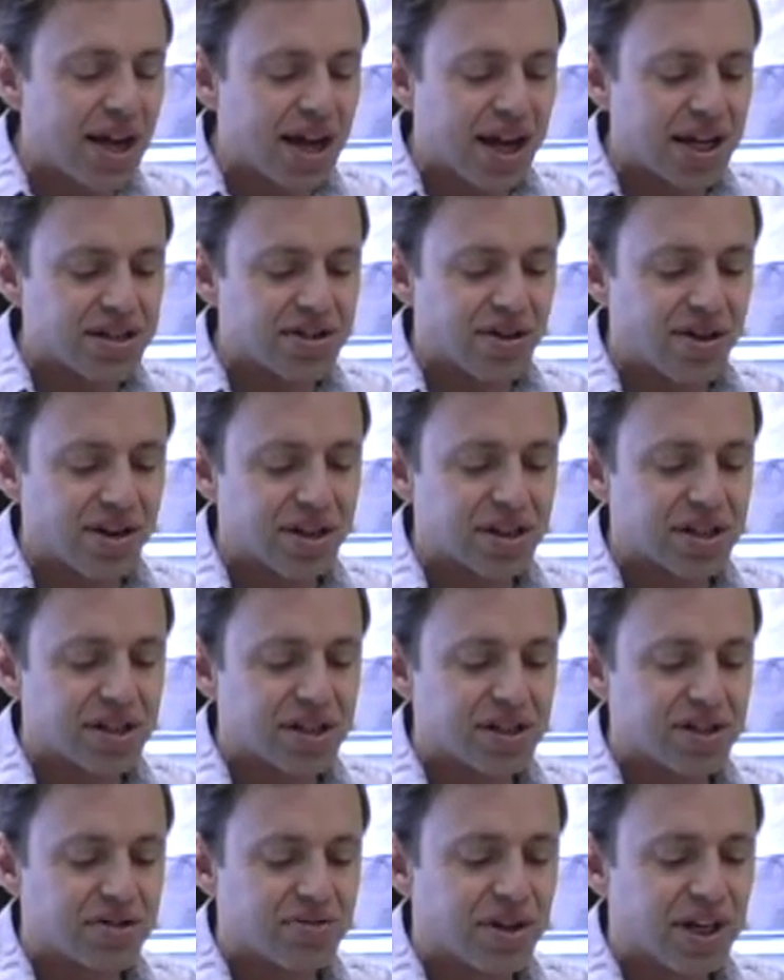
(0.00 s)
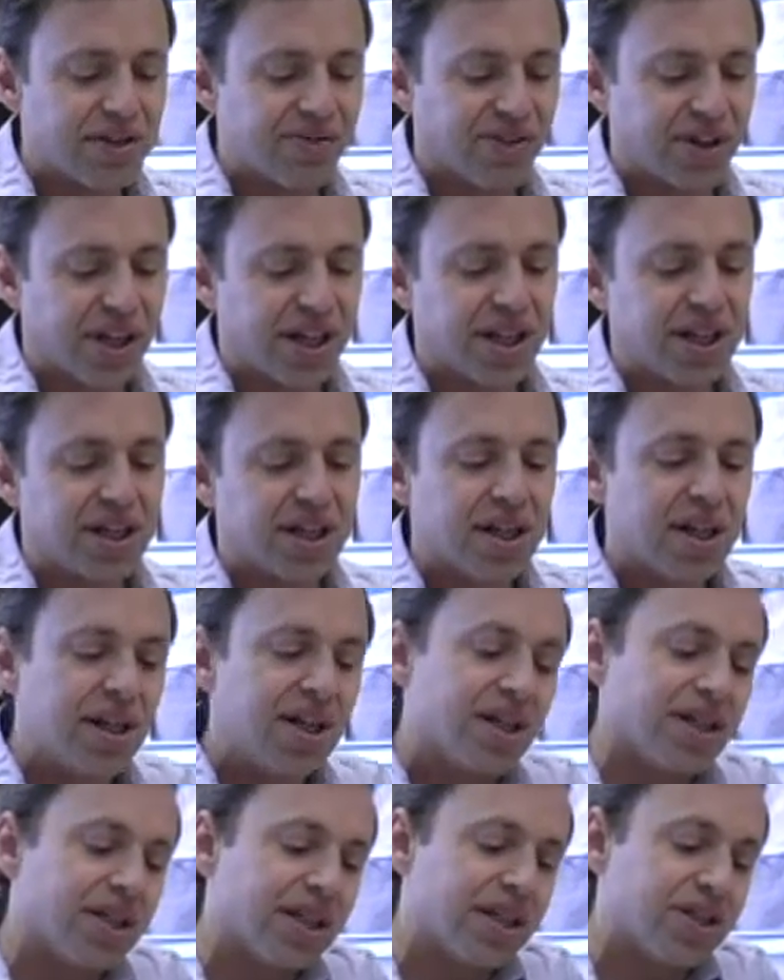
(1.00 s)
as hard as the streak plate.
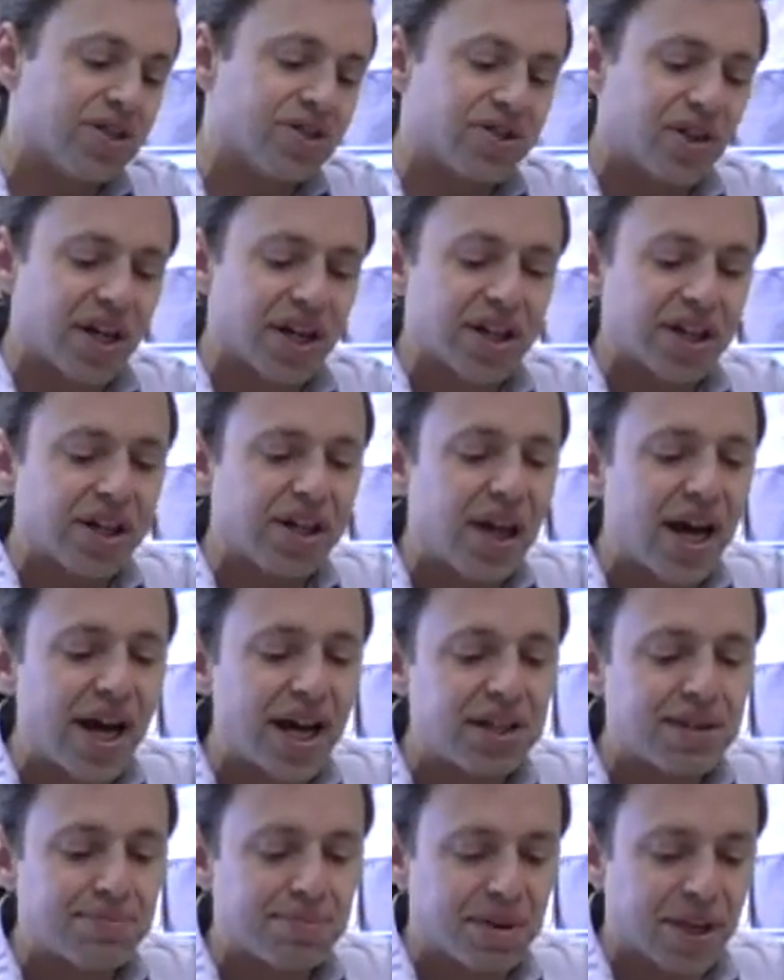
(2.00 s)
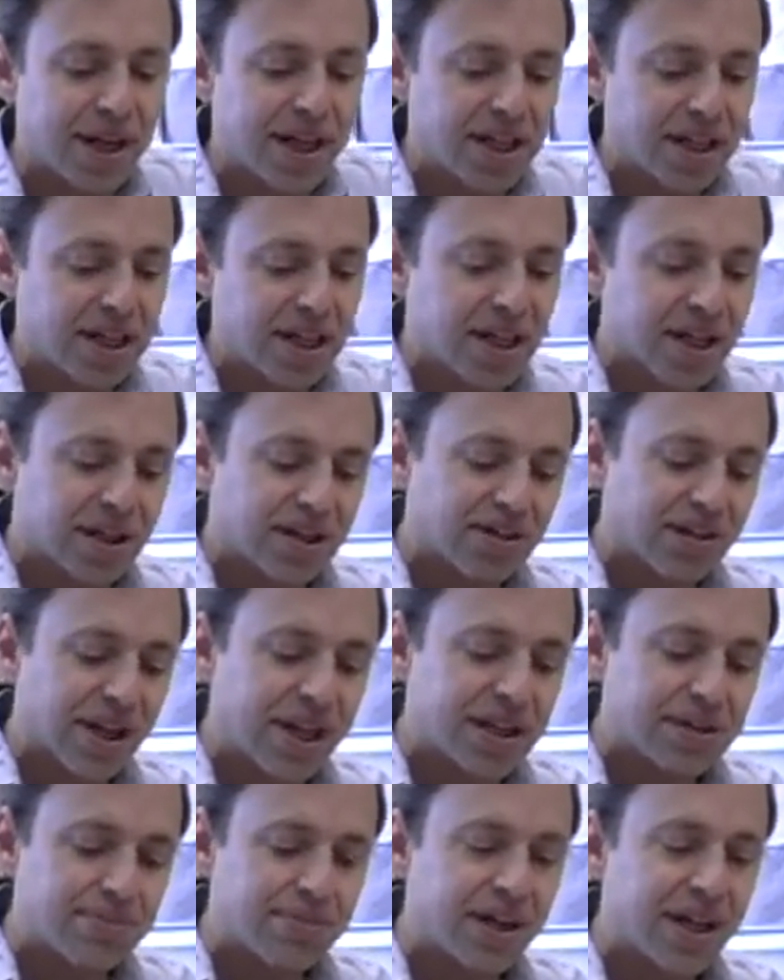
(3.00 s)
Let's try the glass plate.
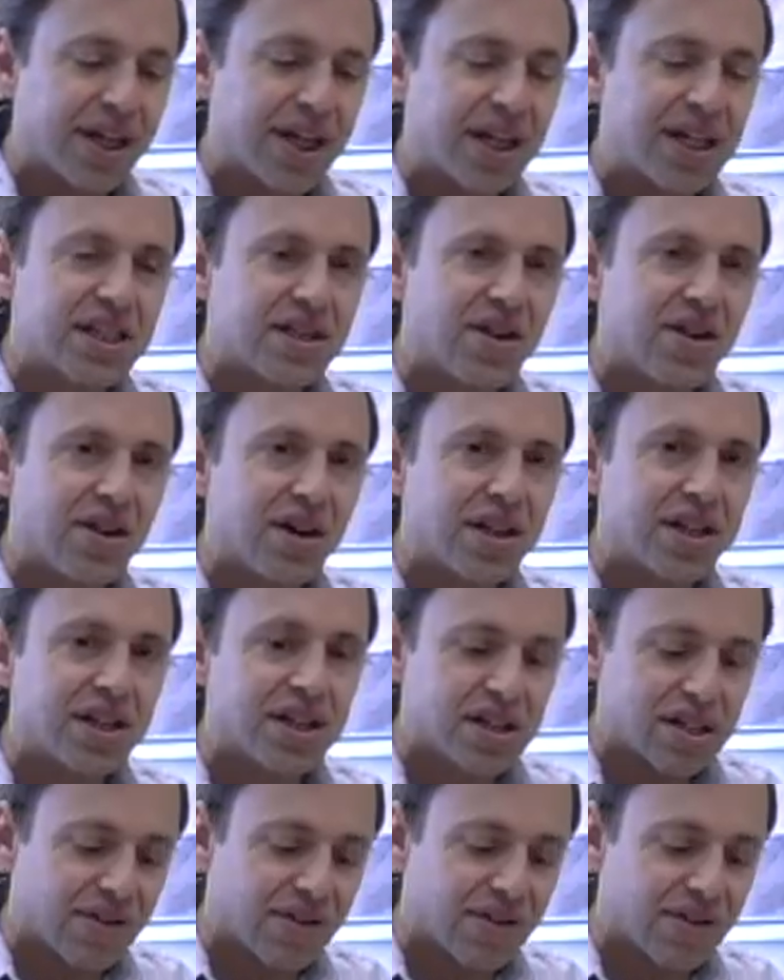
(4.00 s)
Glass plate has a hardness